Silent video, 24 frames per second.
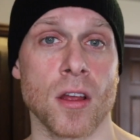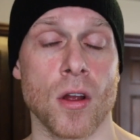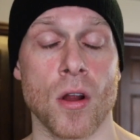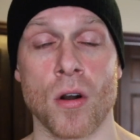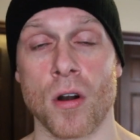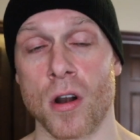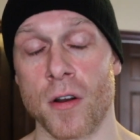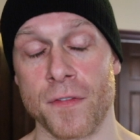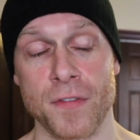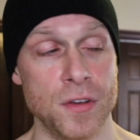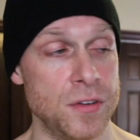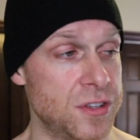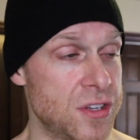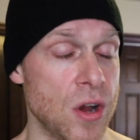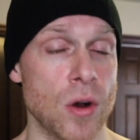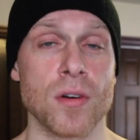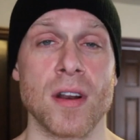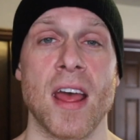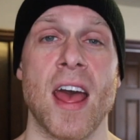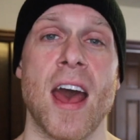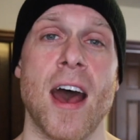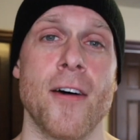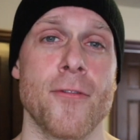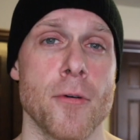or if you don't
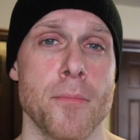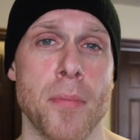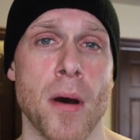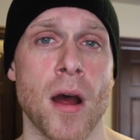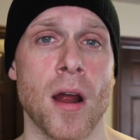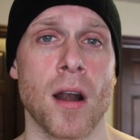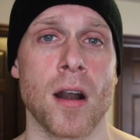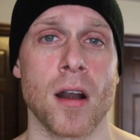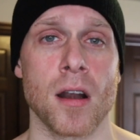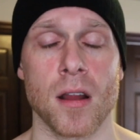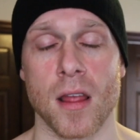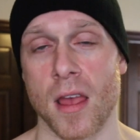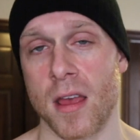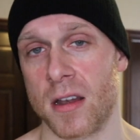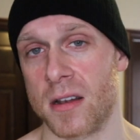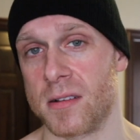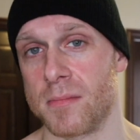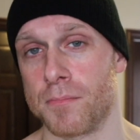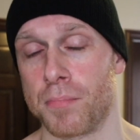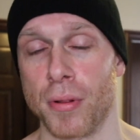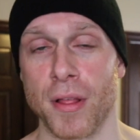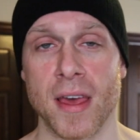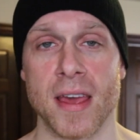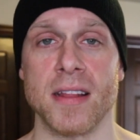have a bar
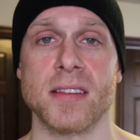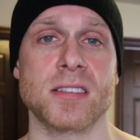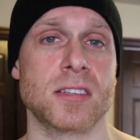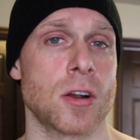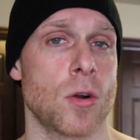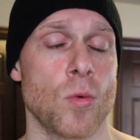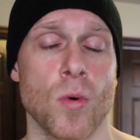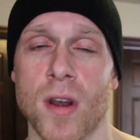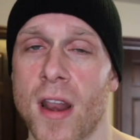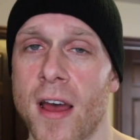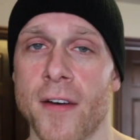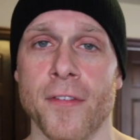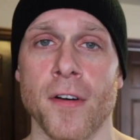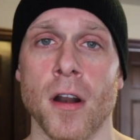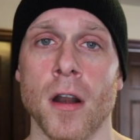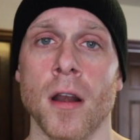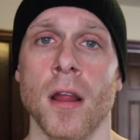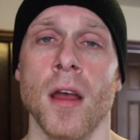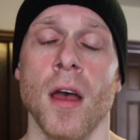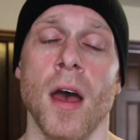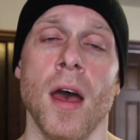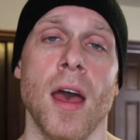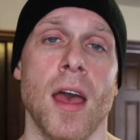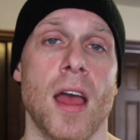and plates or whatever,